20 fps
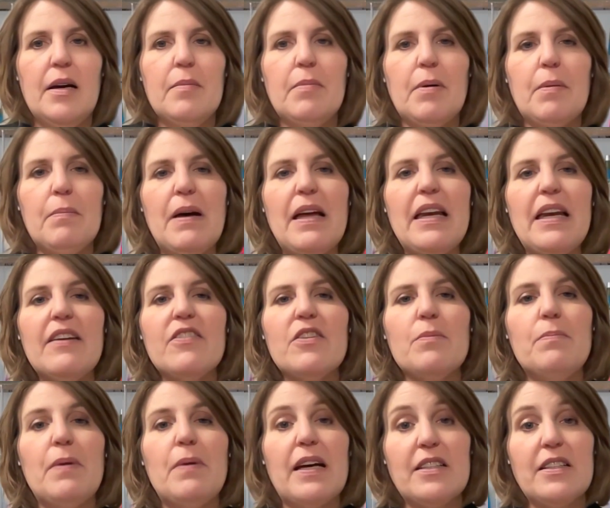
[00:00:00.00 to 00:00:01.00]
But many of the
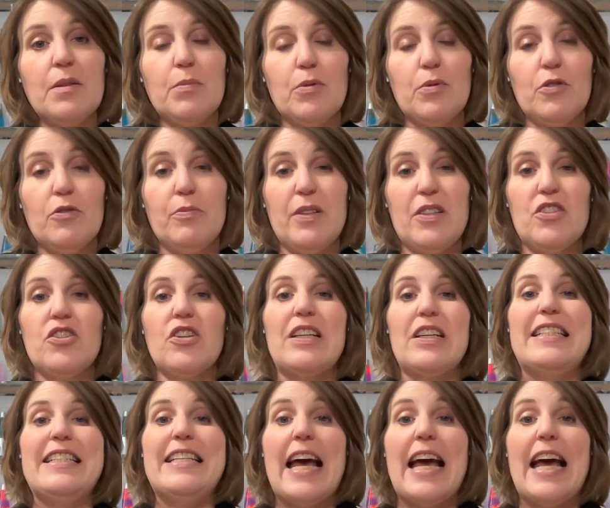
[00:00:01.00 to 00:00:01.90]
best improvements took